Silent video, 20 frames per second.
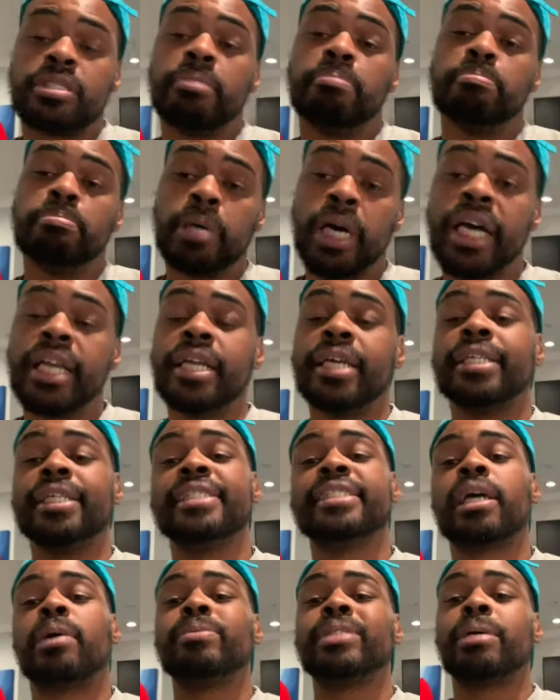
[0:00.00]
But at least
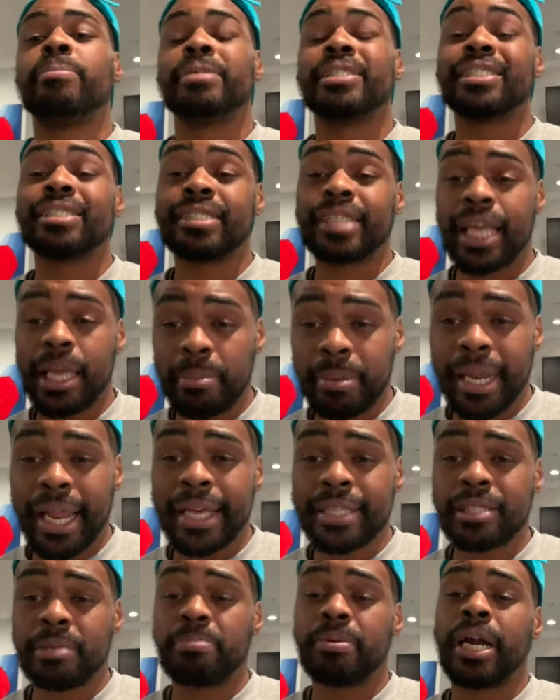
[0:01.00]
I was able to stabilize
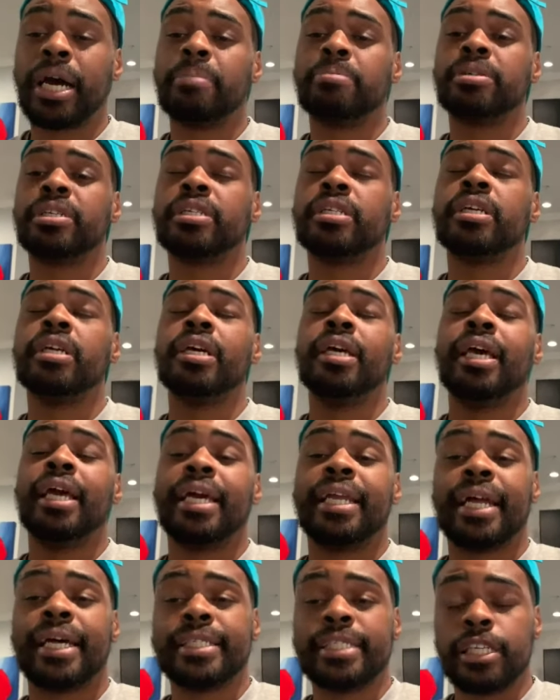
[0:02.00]
the property and
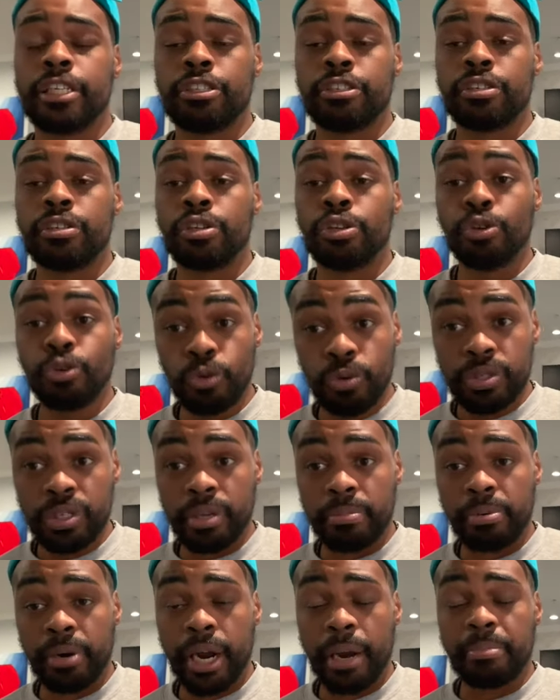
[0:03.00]
I didn't lose the
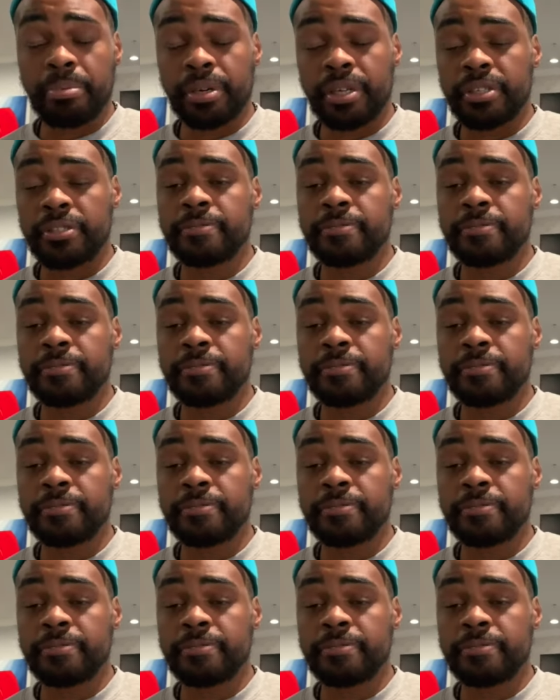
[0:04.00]
property.